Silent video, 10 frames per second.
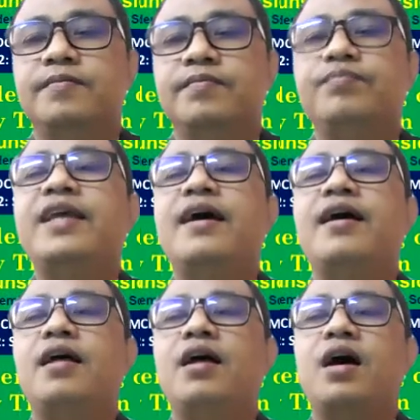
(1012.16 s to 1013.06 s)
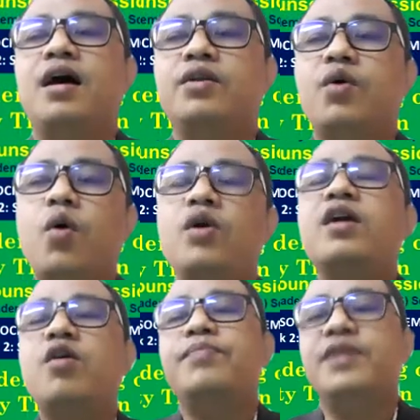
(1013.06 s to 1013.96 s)
they are the
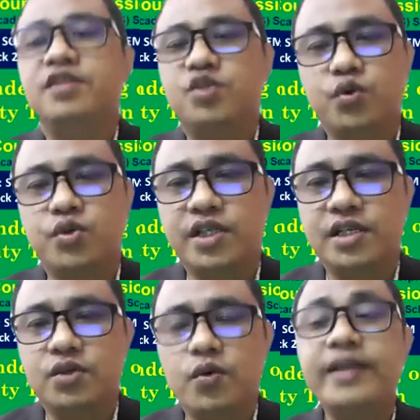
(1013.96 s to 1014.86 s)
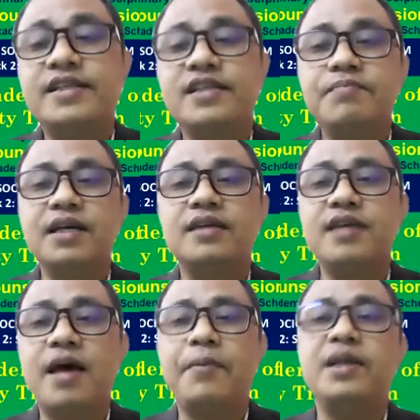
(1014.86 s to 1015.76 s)
owner of the resources. When something has
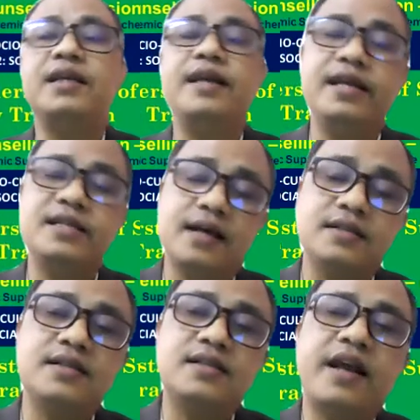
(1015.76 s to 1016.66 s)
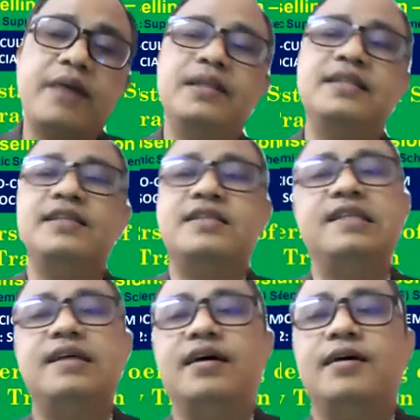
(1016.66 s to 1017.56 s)
happened, its unsustainability is
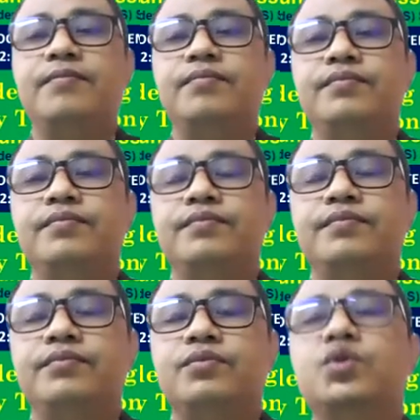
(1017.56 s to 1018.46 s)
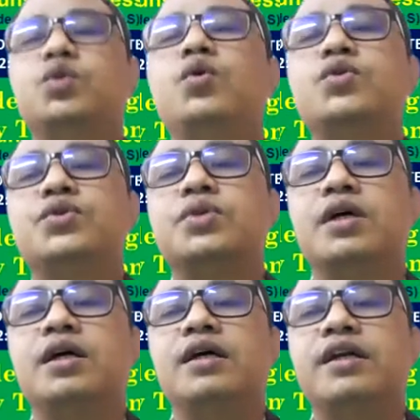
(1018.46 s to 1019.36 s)
there, those
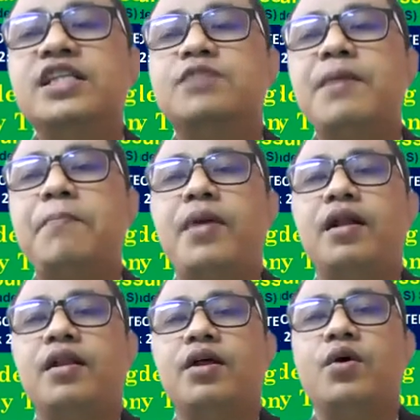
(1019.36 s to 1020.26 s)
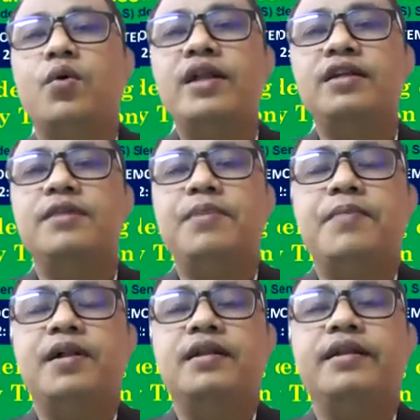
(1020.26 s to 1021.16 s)
rich people, wealthy
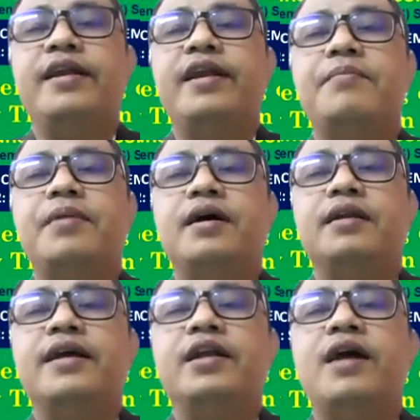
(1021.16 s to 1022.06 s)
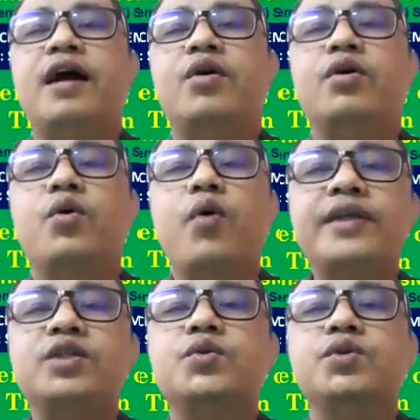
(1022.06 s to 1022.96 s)
people, they are not
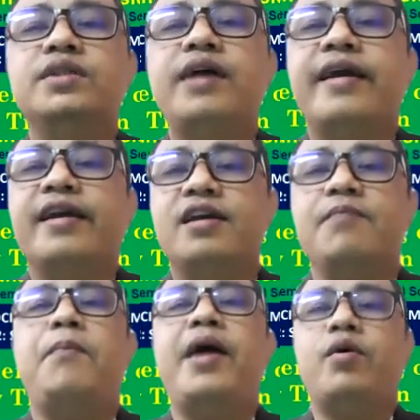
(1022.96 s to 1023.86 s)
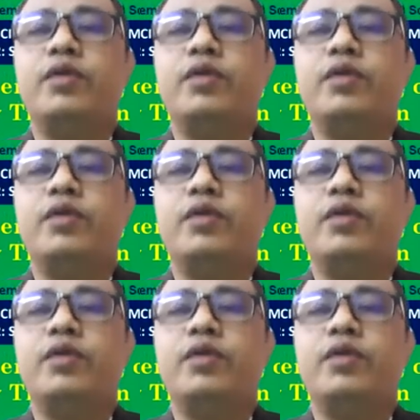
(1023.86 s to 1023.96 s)
going to directly impact